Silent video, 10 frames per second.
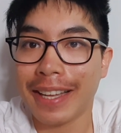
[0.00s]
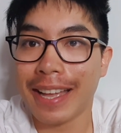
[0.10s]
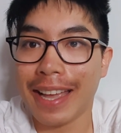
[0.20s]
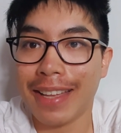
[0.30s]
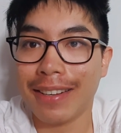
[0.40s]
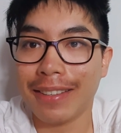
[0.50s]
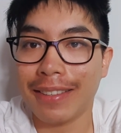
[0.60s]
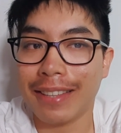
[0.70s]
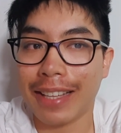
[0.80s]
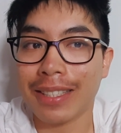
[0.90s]
And
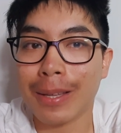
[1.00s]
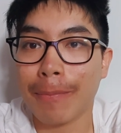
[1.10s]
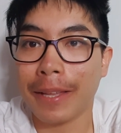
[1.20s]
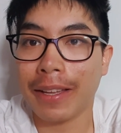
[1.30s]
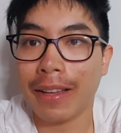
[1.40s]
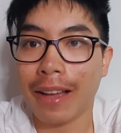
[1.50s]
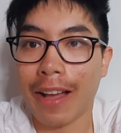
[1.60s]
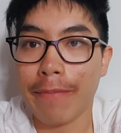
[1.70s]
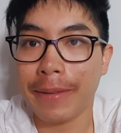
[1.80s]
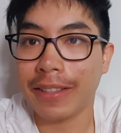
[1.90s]
that's something
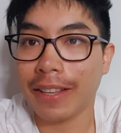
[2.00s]
I've been